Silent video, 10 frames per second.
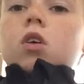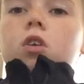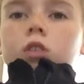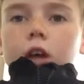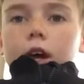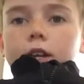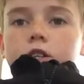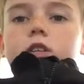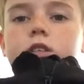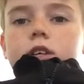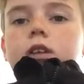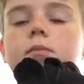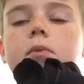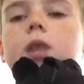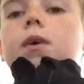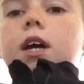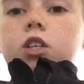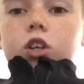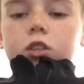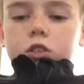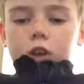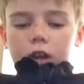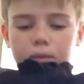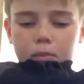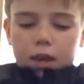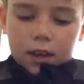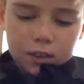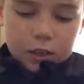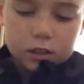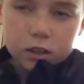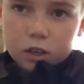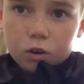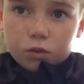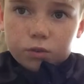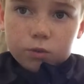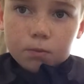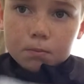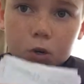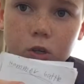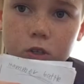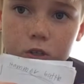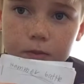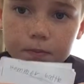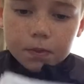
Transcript: that I just did. And by the way, I just started making these little books.